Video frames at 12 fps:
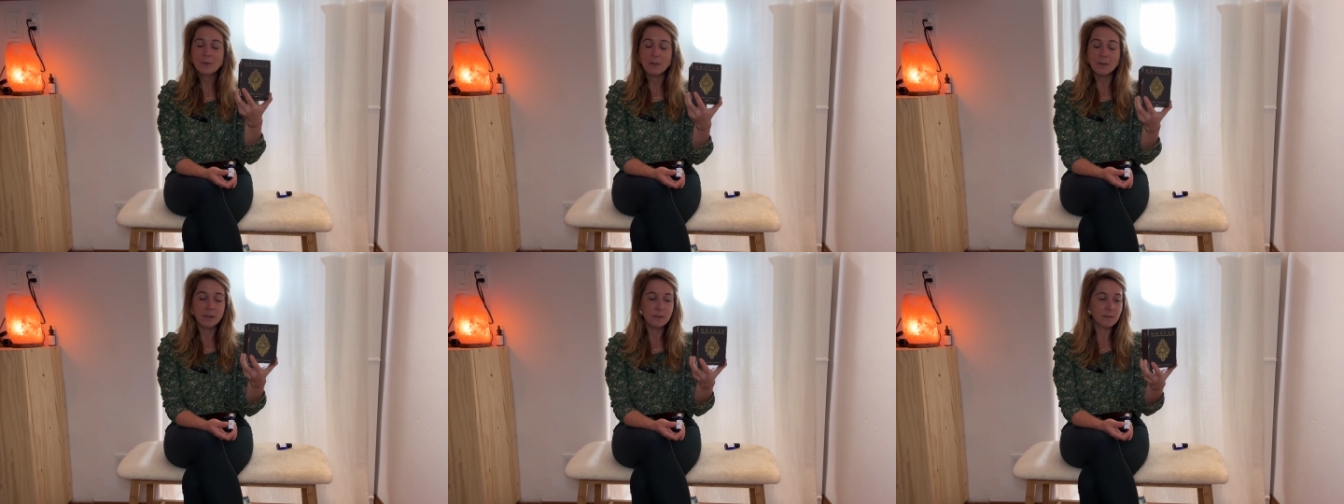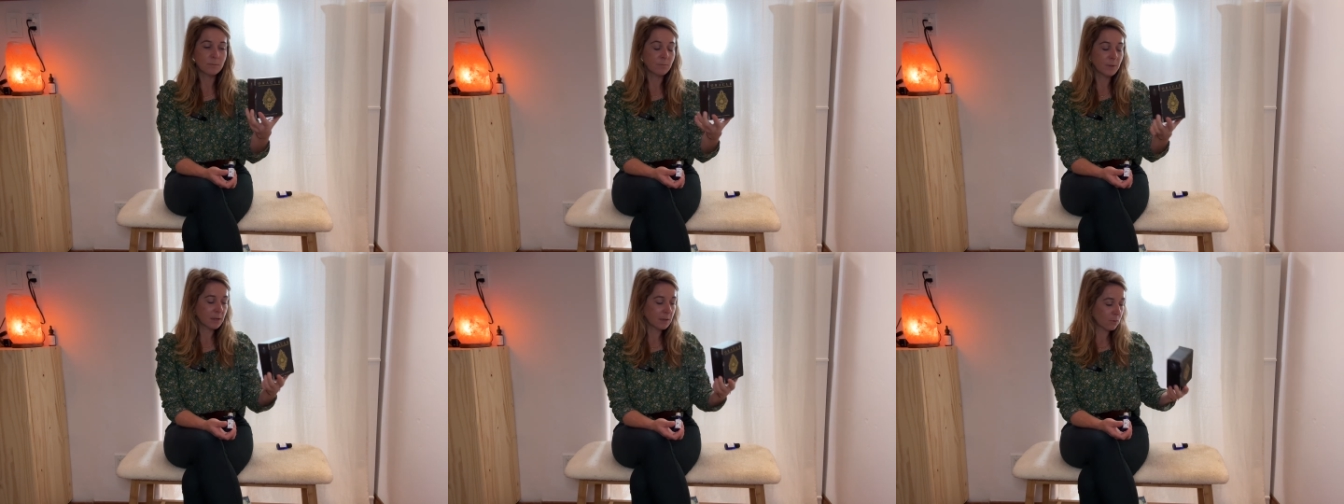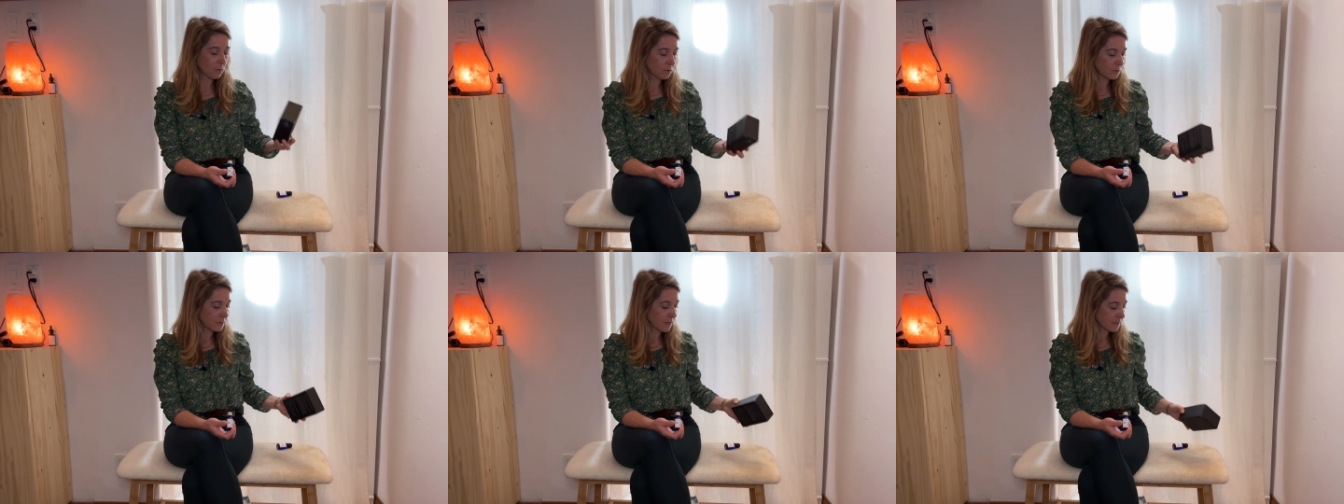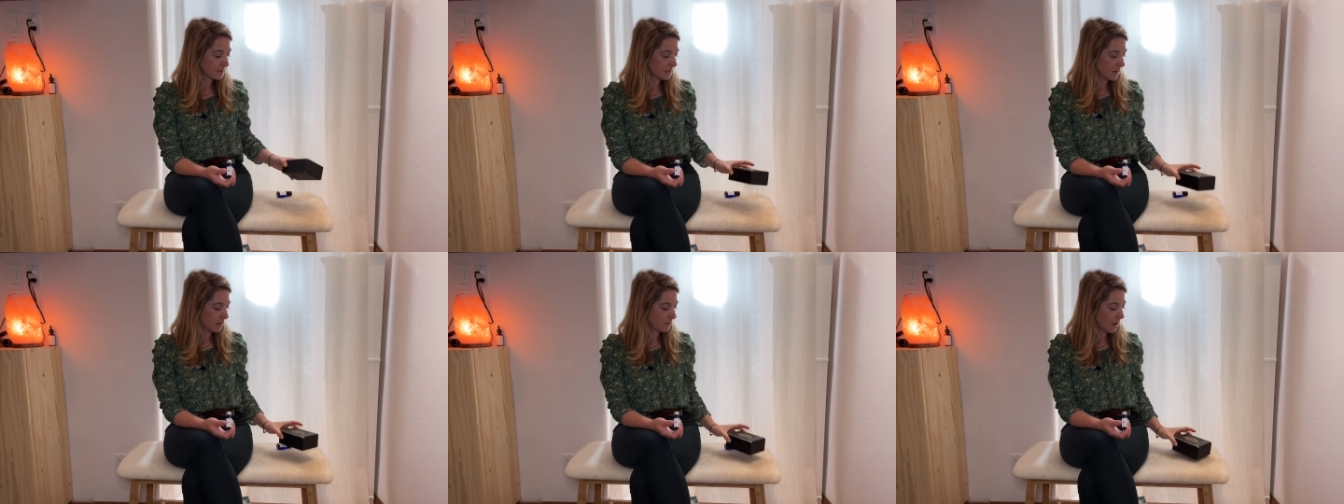like many oracle decks
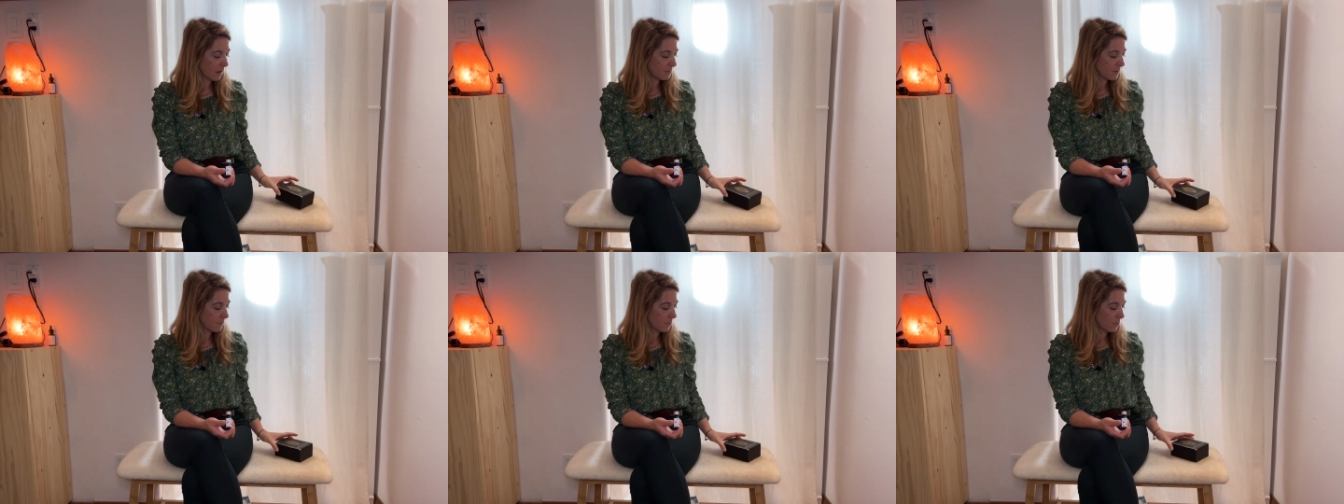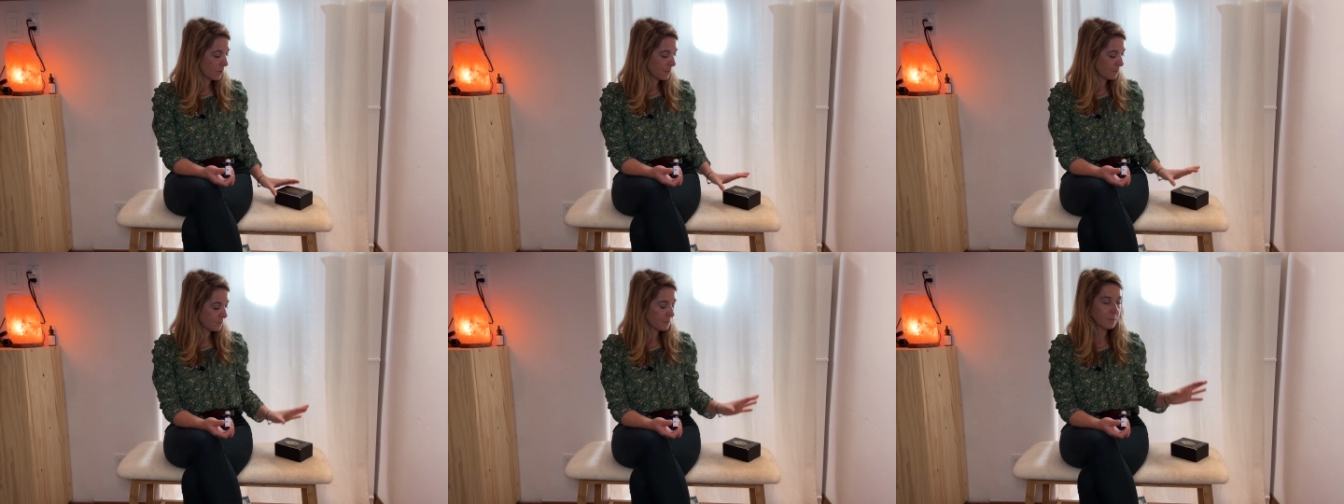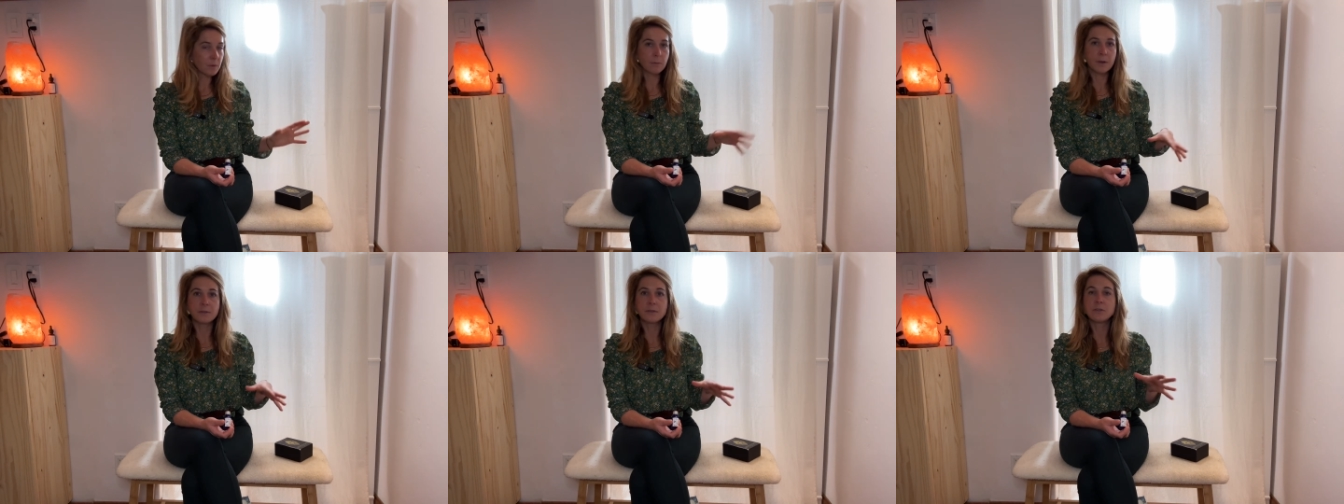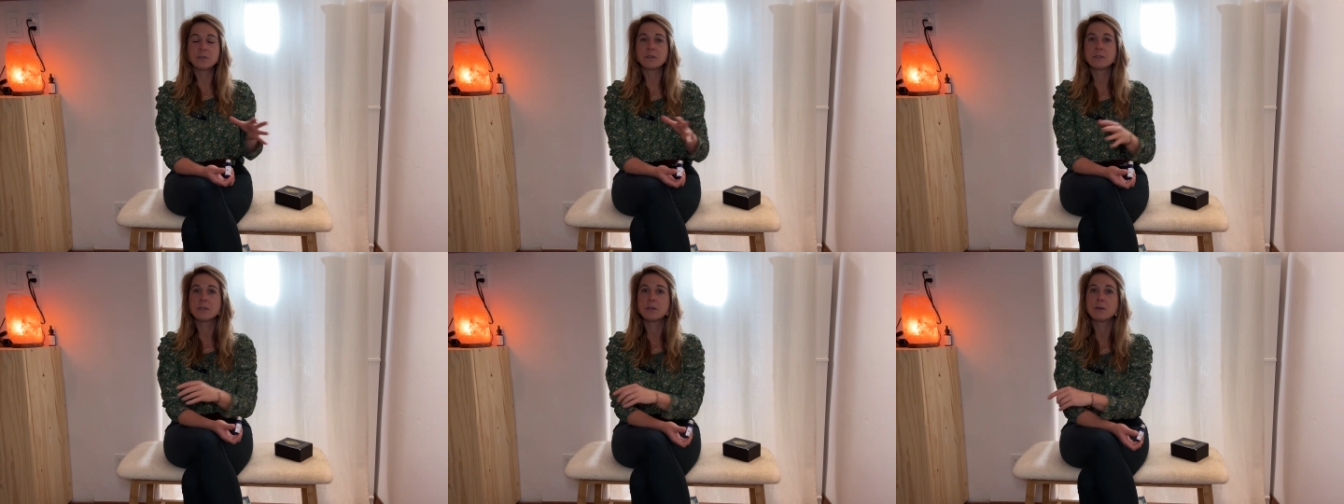that have come before, but the messages
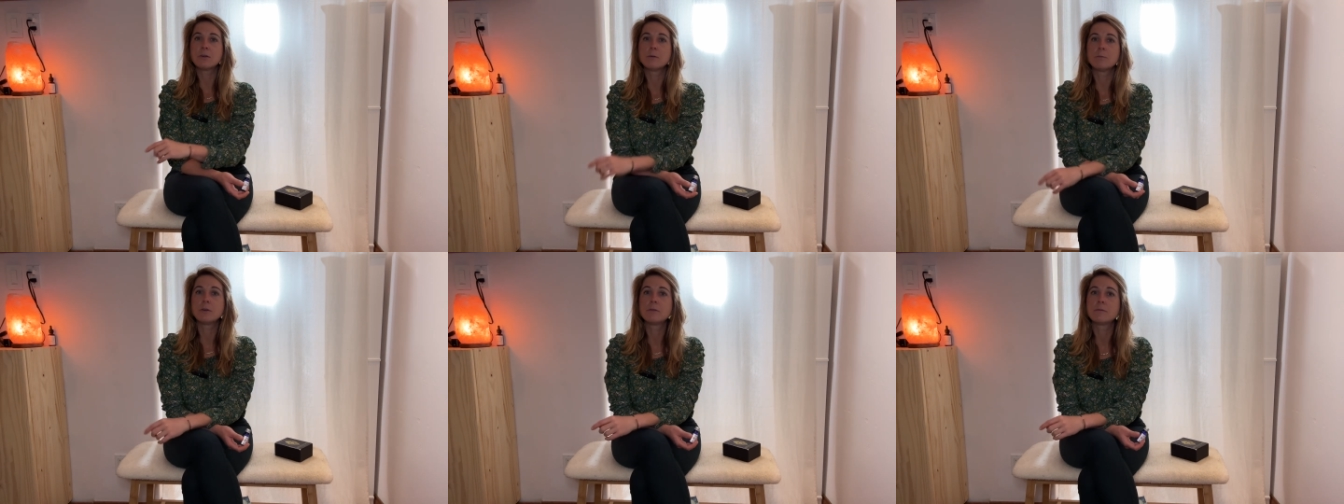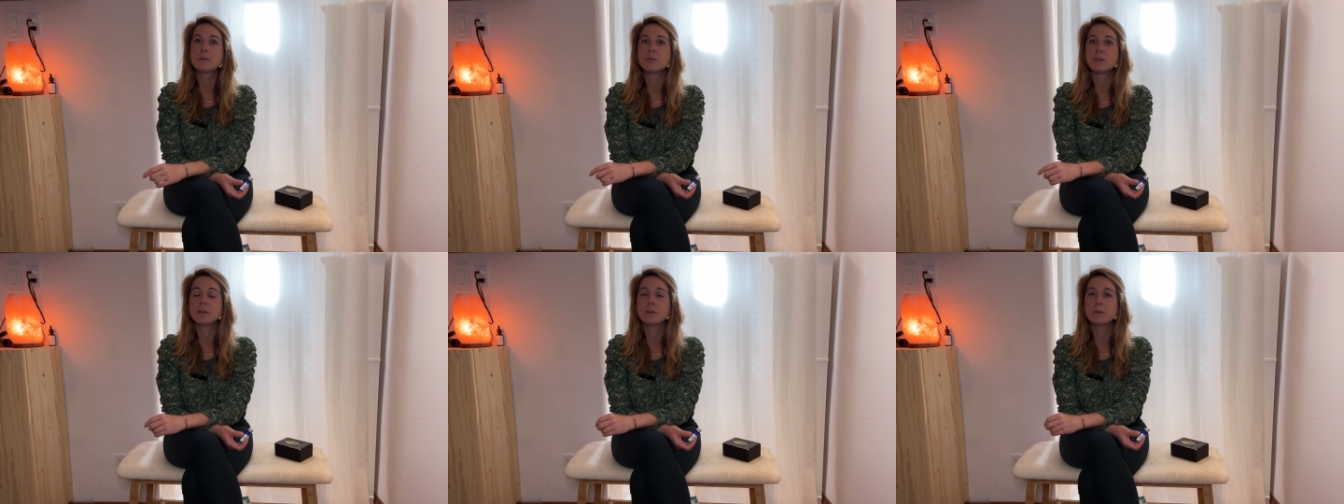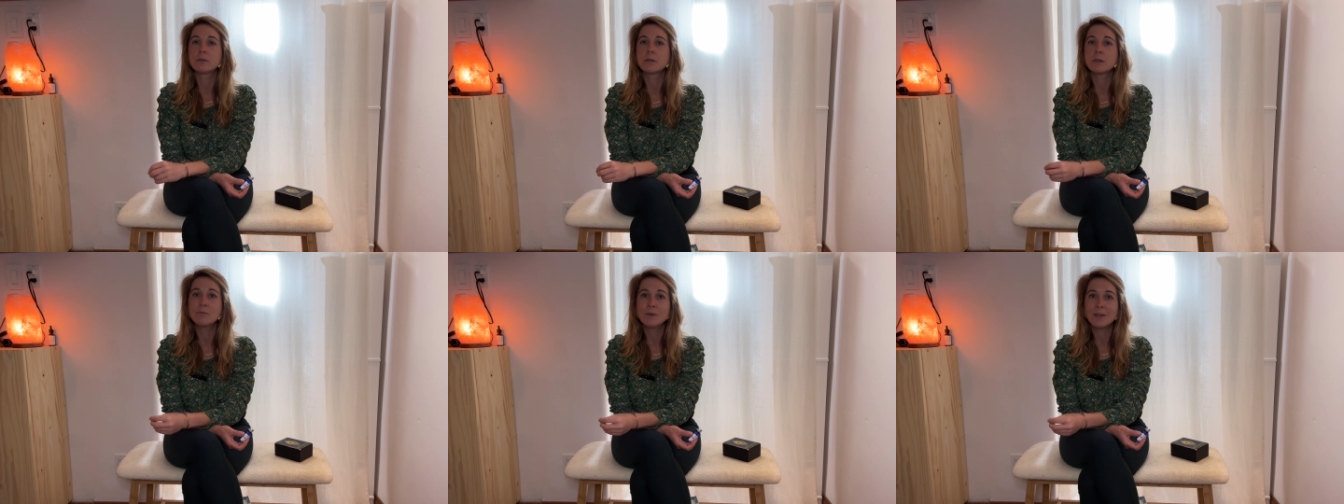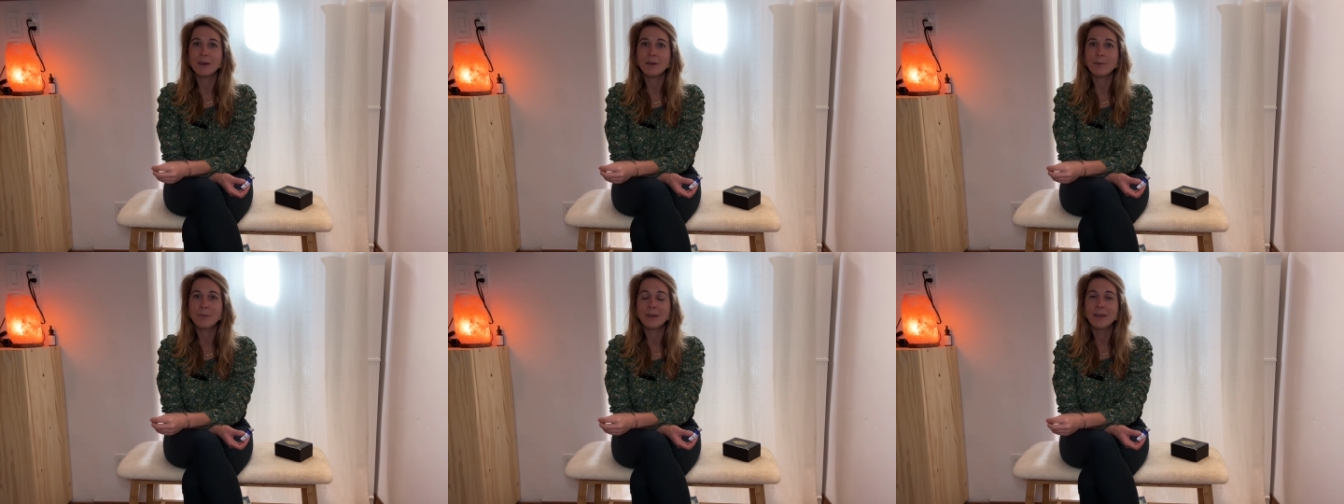in here are beautifully channeled and can
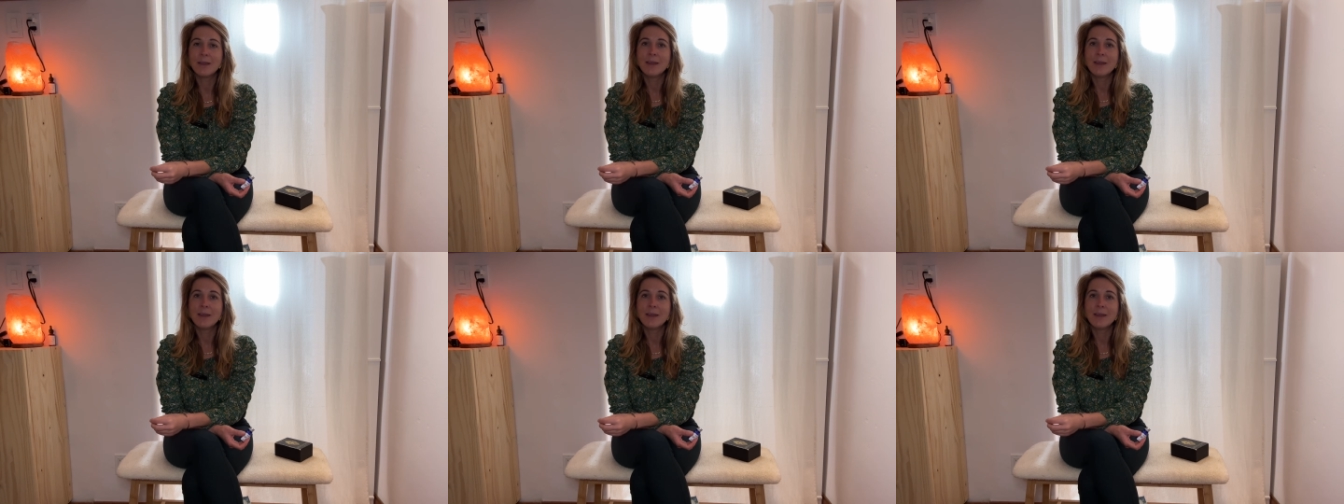become